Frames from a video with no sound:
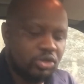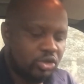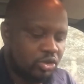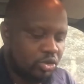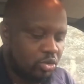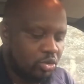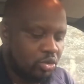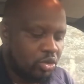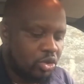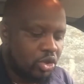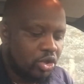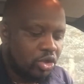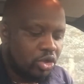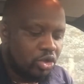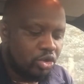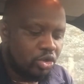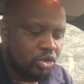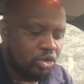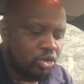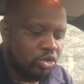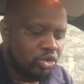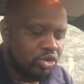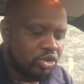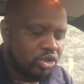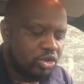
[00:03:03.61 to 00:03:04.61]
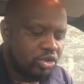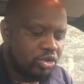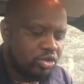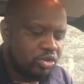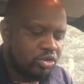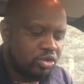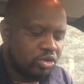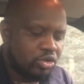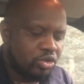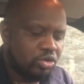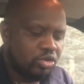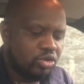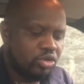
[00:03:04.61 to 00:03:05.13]
So you
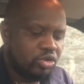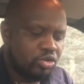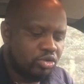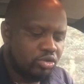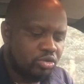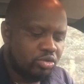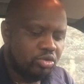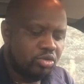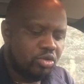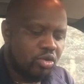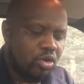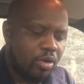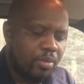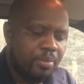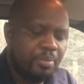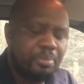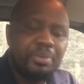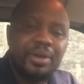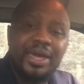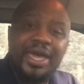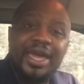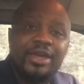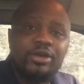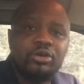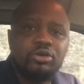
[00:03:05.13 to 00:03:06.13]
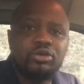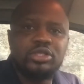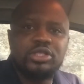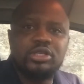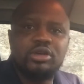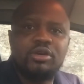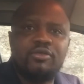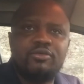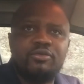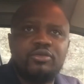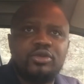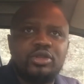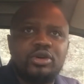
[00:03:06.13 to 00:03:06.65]
don't compare
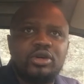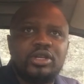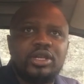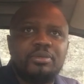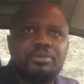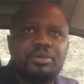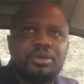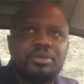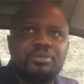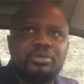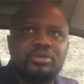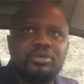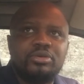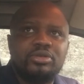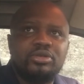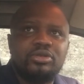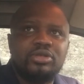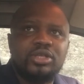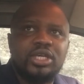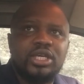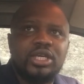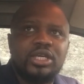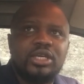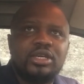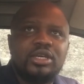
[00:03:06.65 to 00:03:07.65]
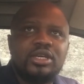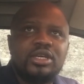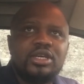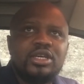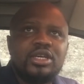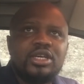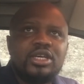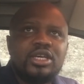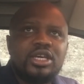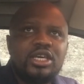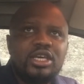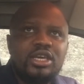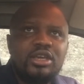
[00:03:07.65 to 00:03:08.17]
yourself with other people. Okay,
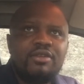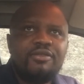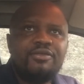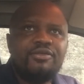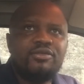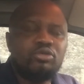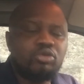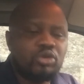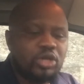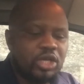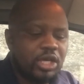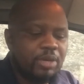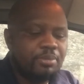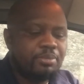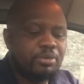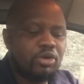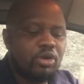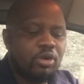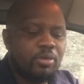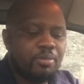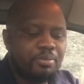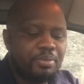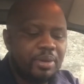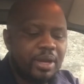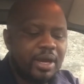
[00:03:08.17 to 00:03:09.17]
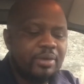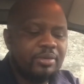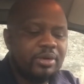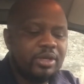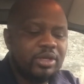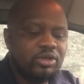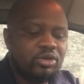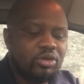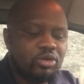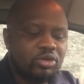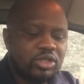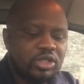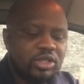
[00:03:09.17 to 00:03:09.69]
if you keep comparing
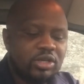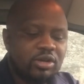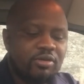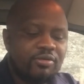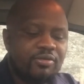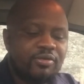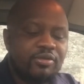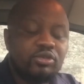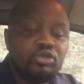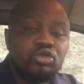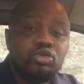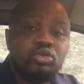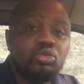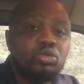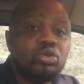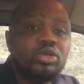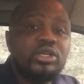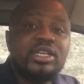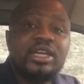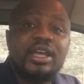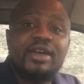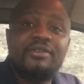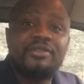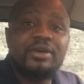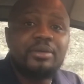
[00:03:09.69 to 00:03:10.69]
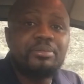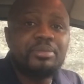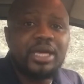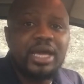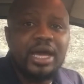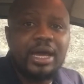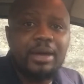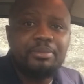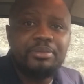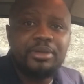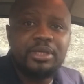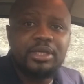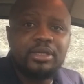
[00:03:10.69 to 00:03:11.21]
yourself, you will never be
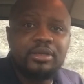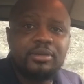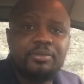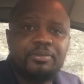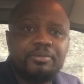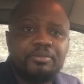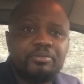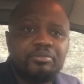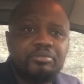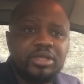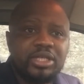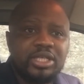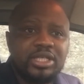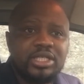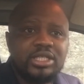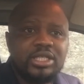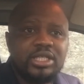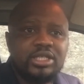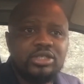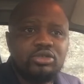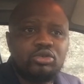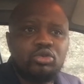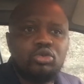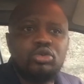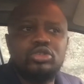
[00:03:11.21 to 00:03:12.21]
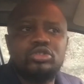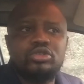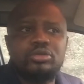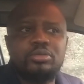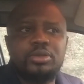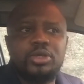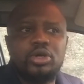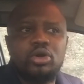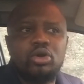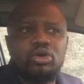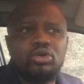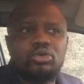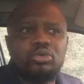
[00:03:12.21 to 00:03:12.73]
happy because there's going to
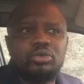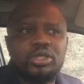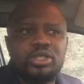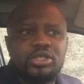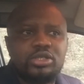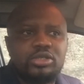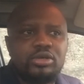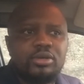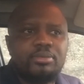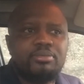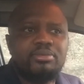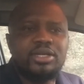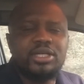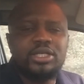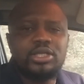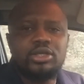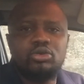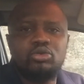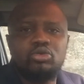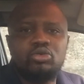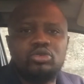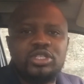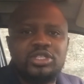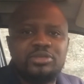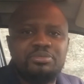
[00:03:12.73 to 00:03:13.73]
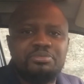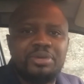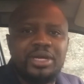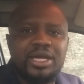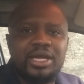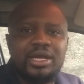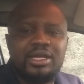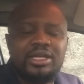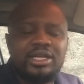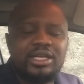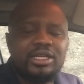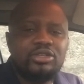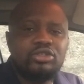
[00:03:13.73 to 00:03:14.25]
be always somebody who is
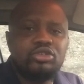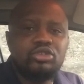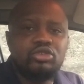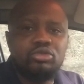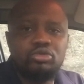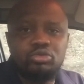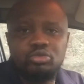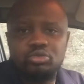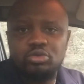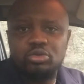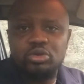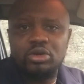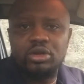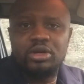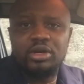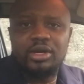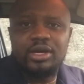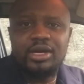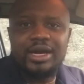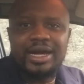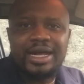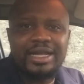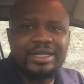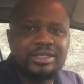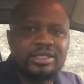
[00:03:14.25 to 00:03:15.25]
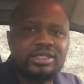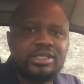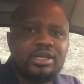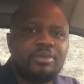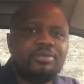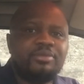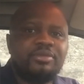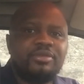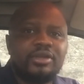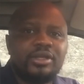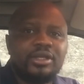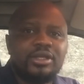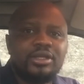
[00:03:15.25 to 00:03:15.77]
better than you at
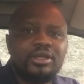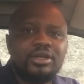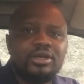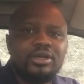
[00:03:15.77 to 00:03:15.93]
something.